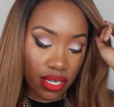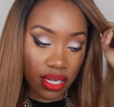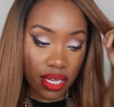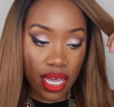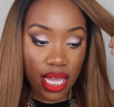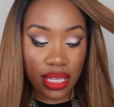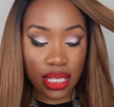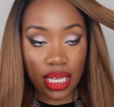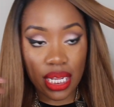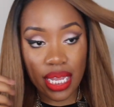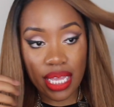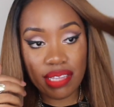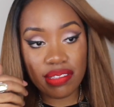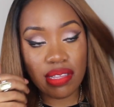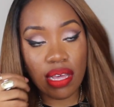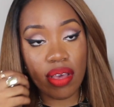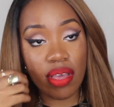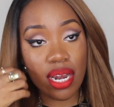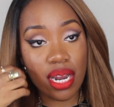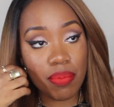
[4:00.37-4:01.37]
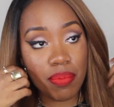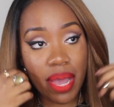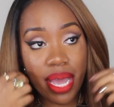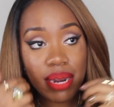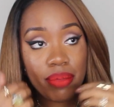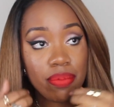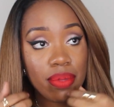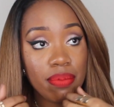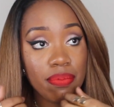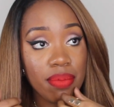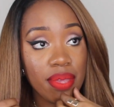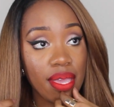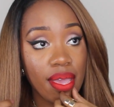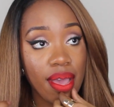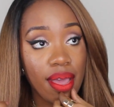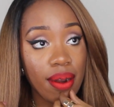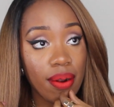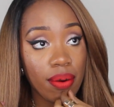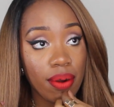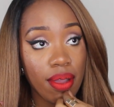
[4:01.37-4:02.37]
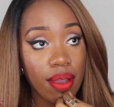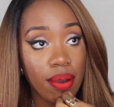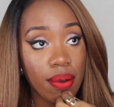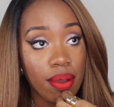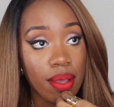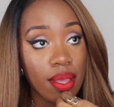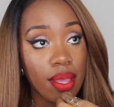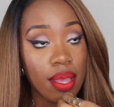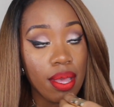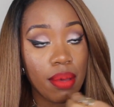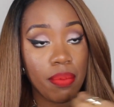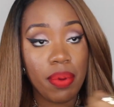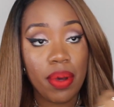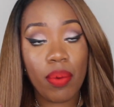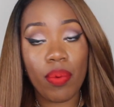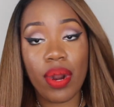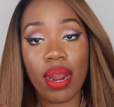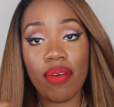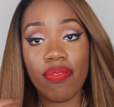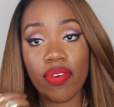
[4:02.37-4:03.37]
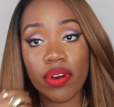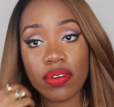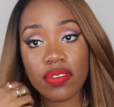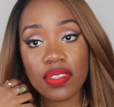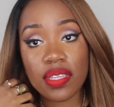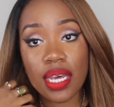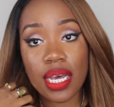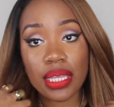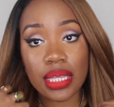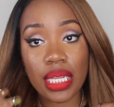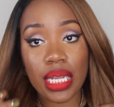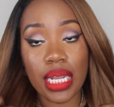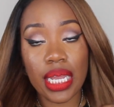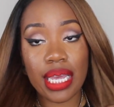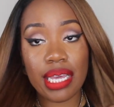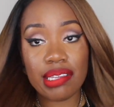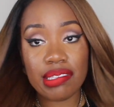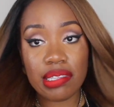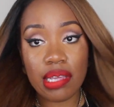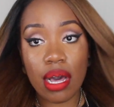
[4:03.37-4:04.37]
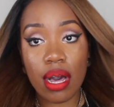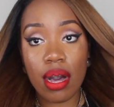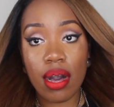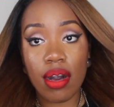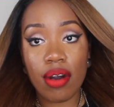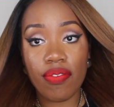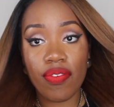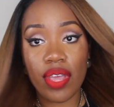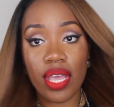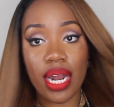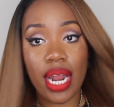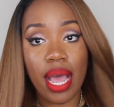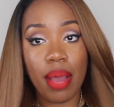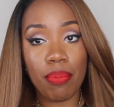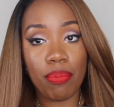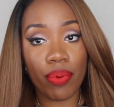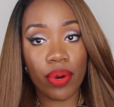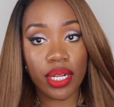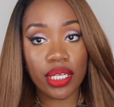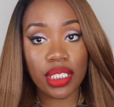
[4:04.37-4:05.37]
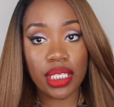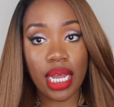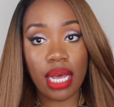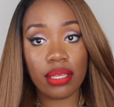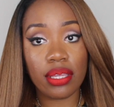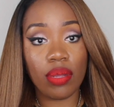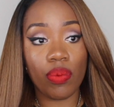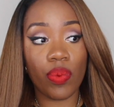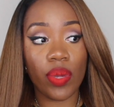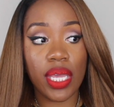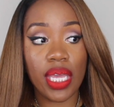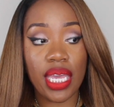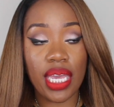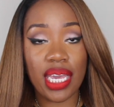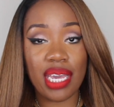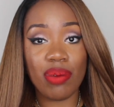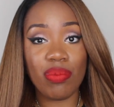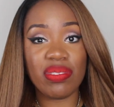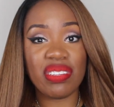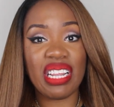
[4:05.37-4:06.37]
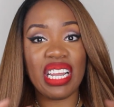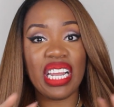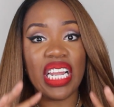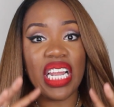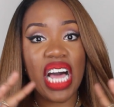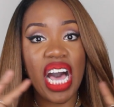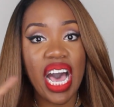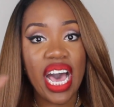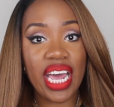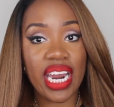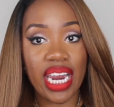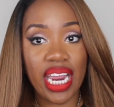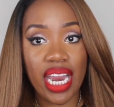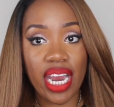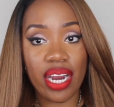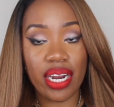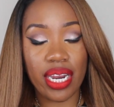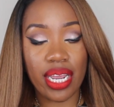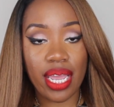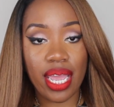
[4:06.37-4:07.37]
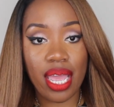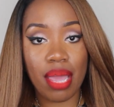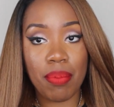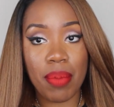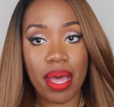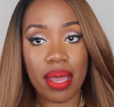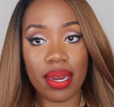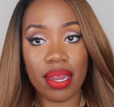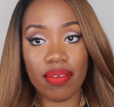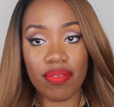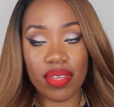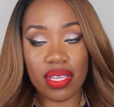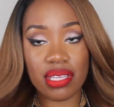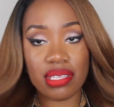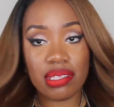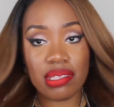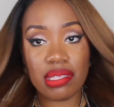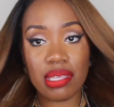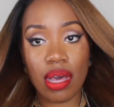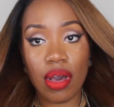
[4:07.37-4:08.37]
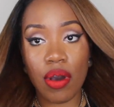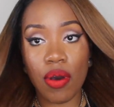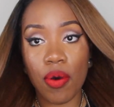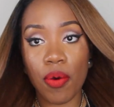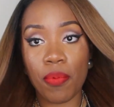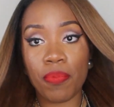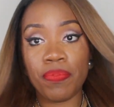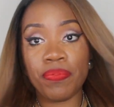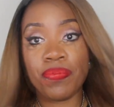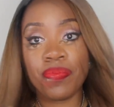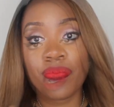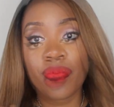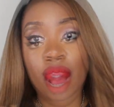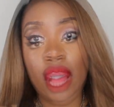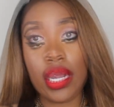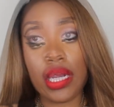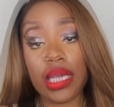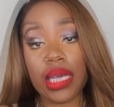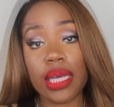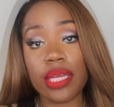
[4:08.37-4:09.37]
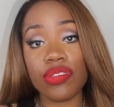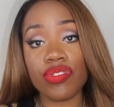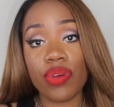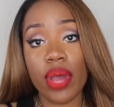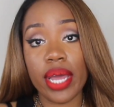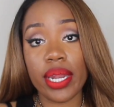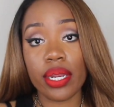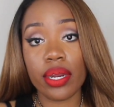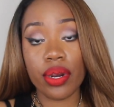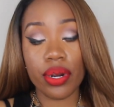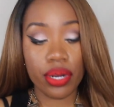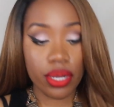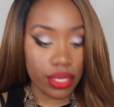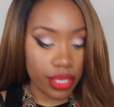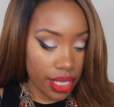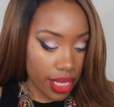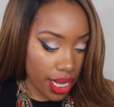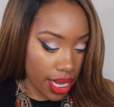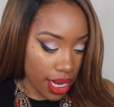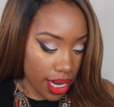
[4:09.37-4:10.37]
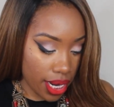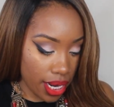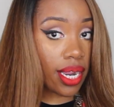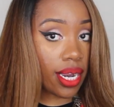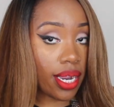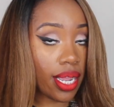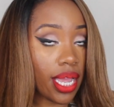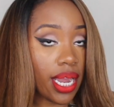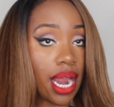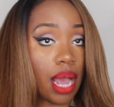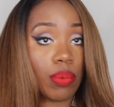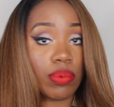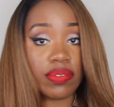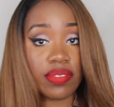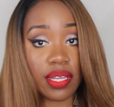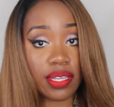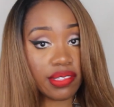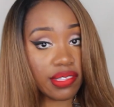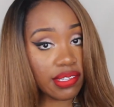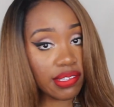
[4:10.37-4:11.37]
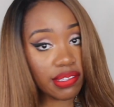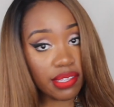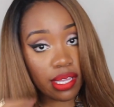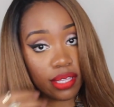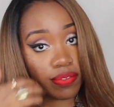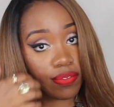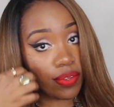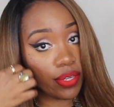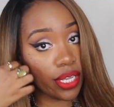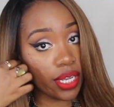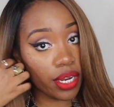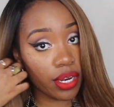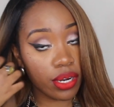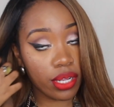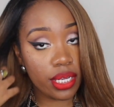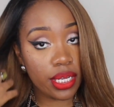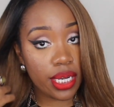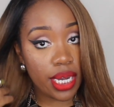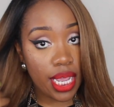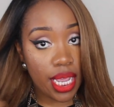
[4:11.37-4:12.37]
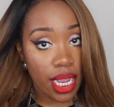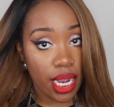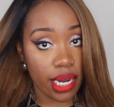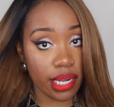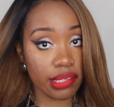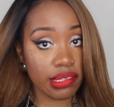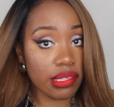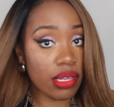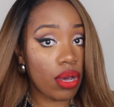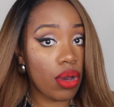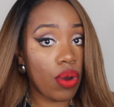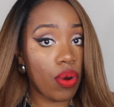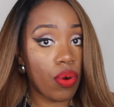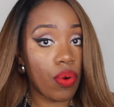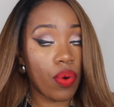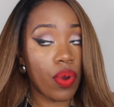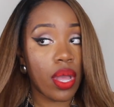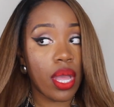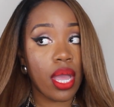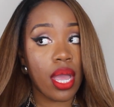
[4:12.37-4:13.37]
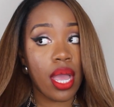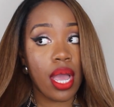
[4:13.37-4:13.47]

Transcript: cut the lace off, and it might've been me, I don't know. But when I first cut the lace off and I brushed out the wig, it was a lot of hair that came out of it. So I did try to curl the hair, and I was unsuccessful at curling the hair. So